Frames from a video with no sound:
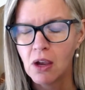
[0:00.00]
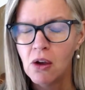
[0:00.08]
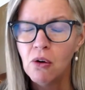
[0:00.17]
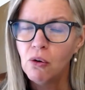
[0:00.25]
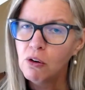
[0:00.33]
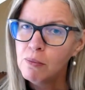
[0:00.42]

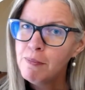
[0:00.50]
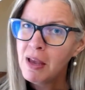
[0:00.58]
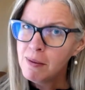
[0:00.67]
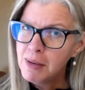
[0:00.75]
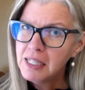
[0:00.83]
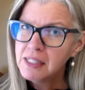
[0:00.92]
Or
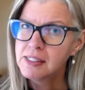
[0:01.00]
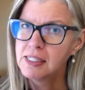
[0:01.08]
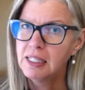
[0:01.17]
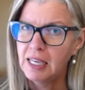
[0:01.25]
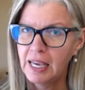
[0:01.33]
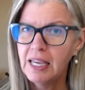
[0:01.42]
maybe it's the
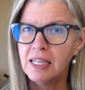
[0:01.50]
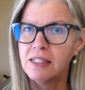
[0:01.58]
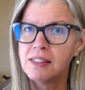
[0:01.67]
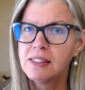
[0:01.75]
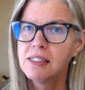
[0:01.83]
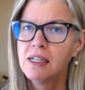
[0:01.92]

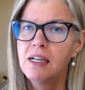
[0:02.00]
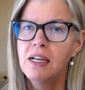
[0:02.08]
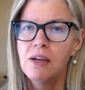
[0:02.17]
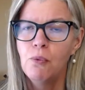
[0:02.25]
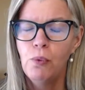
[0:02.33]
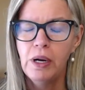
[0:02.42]
case
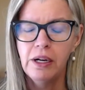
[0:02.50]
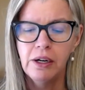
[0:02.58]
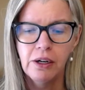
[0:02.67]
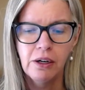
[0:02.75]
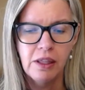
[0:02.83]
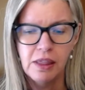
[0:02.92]

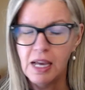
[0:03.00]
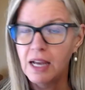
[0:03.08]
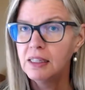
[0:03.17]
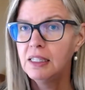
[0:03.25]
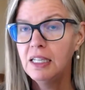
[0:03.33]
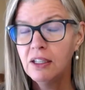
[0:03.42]
where
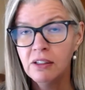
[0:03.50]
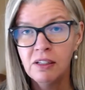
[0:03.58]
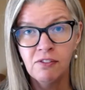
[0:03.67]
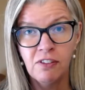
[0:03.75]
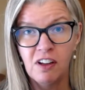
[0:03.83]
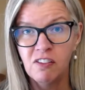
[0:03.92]
that legal
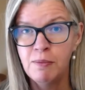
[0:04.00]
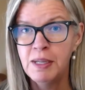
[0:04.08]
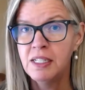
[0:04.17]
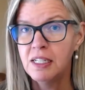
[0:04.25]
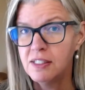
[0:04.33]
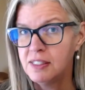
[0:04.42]

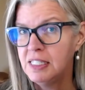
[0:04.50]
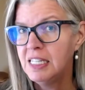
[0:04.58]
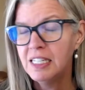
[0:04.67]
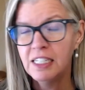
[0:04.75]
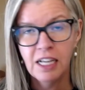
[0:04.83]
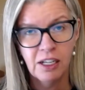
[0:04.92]
involvement is
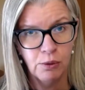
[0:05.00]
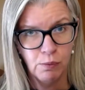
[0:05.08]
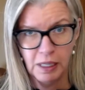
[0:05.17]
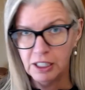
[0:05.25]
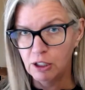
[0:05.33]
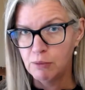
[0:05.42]
needed on a
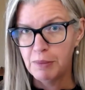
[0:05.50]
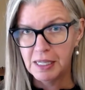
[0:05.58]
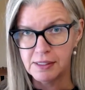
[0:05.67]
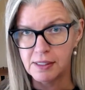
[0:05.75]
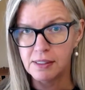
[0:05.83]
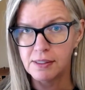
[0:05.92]
regular
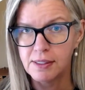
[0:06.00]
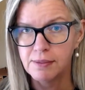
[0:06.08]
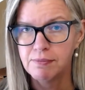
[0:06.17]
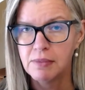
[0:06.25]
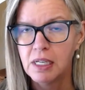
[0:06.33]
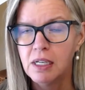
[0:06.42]
basis.
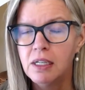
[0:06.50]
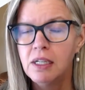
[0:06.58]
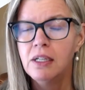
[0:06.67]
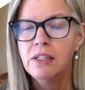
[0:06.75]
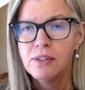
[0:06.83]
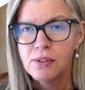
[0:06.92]

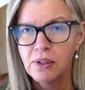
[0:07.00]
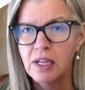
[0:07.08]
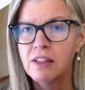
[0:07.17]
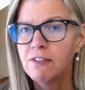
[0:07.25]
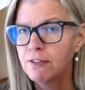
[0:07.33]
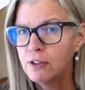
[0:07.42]
So
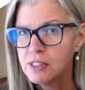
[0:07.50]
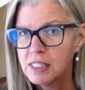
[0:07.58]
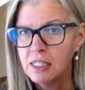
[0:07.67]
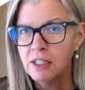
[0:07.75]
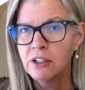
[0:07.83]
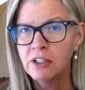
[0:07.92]
again, the first
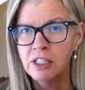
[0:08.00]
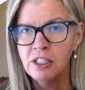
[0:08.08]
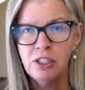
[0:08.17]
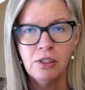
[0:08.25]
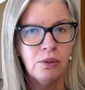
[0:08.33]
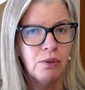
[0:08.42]
thing you're going to
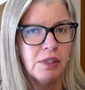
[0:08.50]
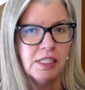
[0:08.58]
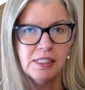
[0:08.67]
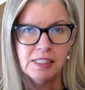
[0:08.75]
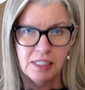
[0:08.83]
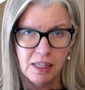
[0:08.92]
do
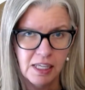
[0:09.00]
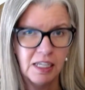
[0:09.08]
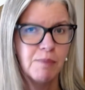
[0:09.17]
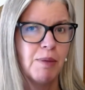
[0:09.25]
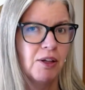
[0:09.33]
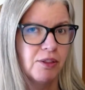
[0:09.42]
is to think
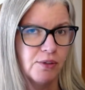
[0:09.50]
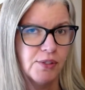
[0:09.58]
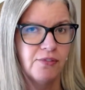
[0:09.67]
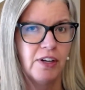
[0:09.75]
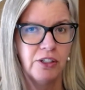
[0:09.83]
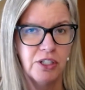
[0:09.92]
about those
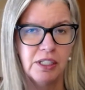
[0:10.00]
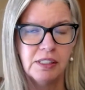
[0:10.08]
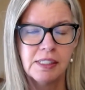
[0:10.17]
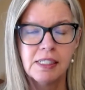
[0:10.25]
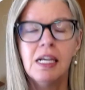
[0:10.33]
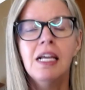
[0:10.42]

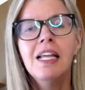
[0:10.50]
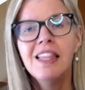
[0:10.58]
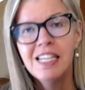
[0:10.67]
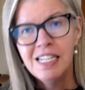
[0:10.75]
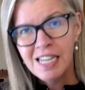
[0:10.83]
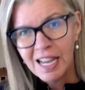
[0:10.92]
functions.
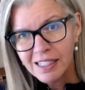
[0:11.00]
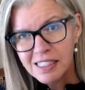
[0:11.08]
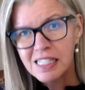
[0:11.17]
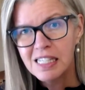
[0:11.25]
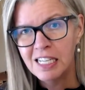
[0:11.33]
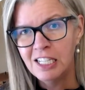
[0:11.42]
The
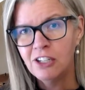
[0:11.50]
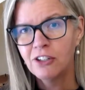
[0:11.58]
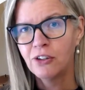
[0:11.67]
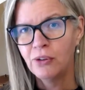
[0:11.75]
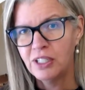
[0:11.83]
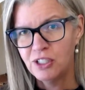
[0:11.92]
next thing you're
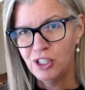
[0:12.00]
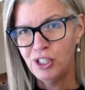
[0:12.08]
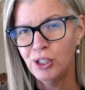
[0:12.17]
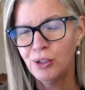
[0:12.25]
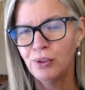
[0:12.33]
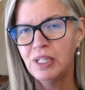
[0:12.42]
going to
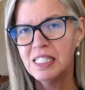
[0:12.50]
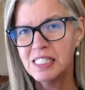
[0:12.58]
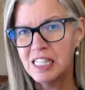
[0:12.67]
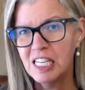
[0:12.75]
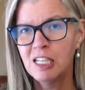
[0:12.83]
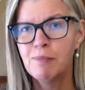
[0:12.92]
do is
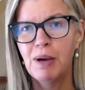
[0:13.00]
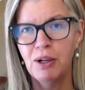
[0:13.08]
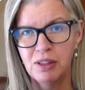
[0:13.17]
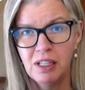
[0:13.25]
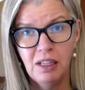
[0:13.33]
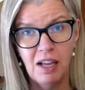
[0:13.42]
think
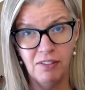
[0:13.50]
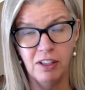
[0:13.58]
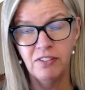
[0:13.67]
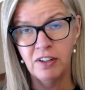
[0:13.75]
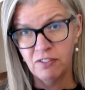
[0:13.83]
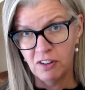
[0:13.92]
about the level
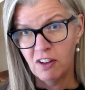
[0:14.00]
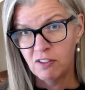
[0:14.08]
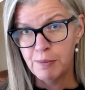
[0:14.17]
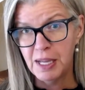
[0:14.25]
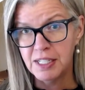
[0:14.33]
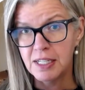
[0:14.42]
of
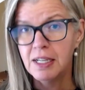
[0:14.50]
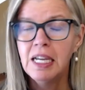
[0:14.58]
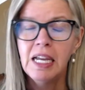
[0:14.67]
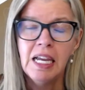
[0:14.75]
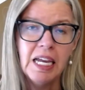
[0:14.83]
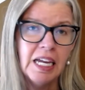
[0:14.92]
involvement.
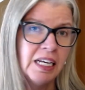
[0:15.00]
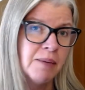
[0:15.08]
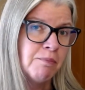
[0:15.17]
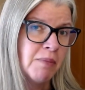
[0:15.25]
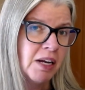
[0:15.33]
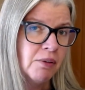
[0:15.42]
And
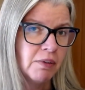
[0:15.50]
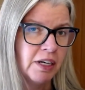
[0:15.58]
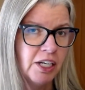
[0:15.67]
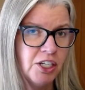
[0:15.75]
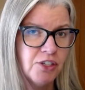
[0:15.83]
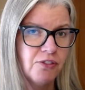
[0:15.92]
it might
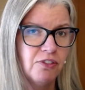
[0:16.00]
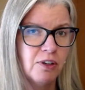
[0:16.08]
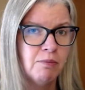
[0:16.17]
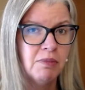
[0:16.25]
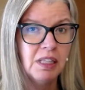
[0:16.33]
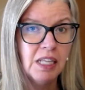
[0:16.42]
range
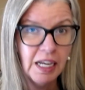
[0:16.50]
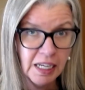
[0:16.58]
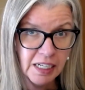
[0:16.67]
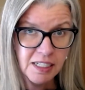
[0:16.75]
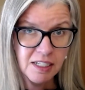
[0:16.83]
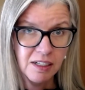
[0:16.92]
from
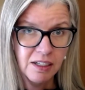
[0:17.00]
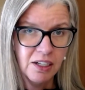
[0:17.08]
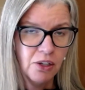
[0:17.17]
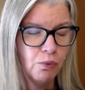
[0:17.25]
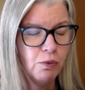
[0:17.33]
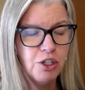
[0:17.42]
light,
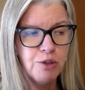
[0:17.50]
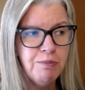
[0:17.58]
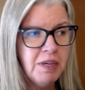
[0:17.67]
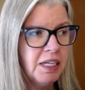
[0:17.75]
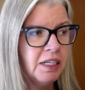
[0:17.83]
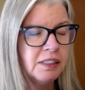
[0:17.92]
which
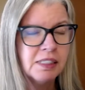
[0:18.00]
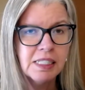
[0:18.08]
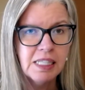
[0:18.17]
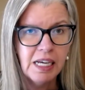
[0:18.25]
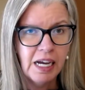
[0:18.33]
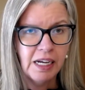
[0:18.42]

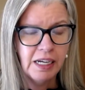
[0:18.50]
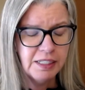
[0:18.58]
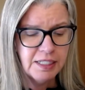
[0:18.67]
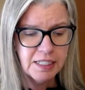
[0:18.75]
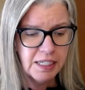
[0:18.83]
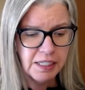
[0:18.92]
means
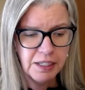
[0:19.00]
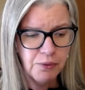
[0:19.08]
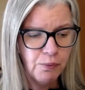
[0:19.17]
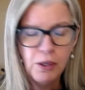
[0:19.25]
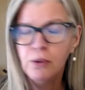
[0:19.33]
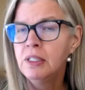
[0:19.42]
that
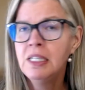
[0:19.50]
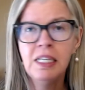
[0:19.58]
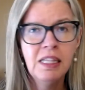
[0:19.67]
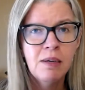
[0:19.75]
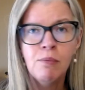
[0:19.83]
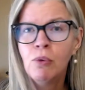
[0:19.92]
we only
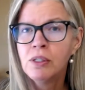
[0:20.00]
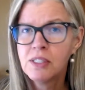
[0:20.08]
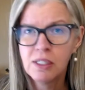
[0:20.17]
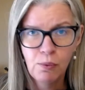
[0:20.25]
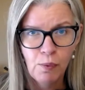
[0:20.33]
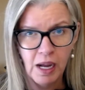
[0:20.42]
need them once
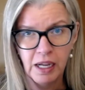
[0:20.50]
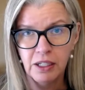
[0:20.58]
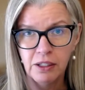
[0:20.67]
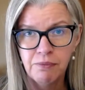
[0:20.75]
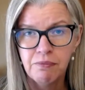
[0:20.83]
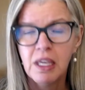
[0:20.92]
in a
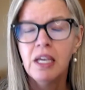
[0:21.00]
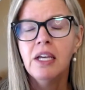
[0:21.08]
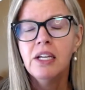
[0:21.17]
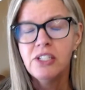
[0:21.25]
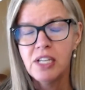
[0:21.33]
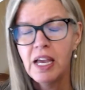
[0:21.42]
while,
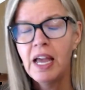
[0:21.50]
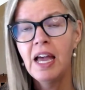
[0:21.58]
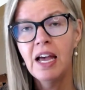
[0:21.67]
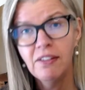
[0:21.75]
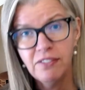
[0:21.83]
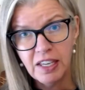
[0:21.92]
to
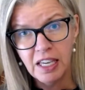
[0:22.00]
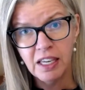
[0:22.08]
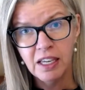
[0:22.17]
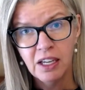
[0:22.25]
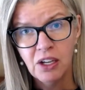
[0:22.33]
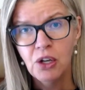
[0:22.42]

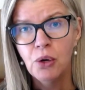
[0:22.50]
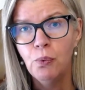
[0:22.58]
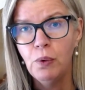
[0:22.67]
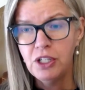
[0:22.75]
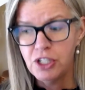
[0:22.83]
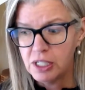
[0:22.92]
heavy,
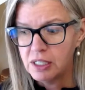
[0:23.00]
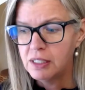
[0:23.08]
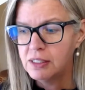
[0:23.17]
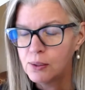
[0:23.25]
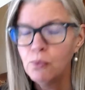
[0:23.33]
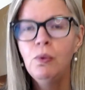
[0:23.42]
which
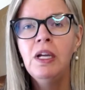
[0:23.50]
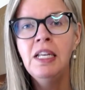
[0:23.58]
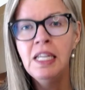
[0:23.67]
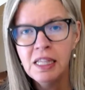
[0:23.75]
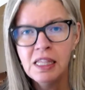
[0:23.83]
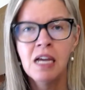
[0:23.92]
is we
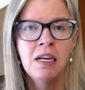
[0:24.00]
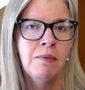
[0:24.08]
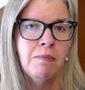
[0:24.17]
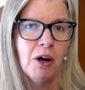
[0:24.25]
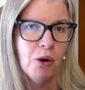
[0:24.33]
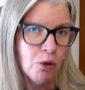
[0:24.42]
need
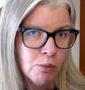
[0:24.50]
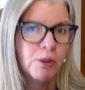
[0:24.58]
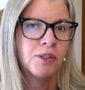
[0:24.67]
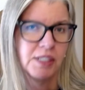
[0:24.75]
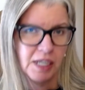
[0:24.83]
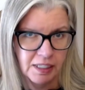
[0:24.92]
them
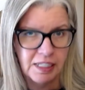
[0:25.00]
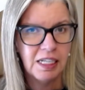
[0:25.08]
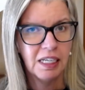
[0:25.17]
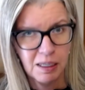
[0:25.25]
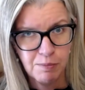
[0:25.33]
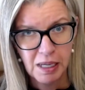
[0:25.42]
almost on a
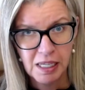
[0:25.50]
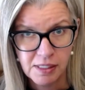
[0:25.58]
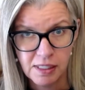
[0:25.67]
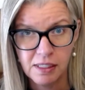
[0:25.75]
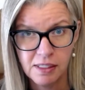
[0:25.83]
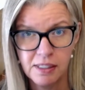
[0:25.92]
daily
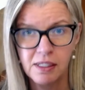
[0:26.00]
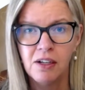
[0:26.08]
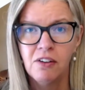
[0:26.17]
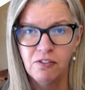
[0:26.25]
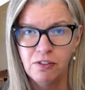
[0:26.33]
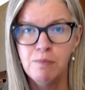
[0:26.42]
basis
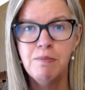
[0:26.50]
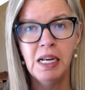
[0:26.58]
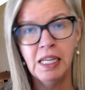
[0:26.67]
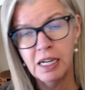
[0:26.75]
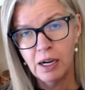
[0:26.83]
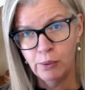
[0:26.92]
for
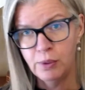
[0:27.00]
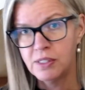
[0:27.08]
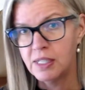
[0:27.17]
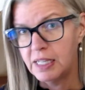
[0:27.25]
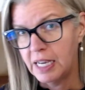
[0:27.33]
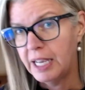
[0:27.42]
many hours
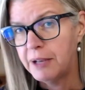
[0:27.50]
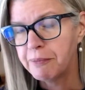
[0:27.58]
a day.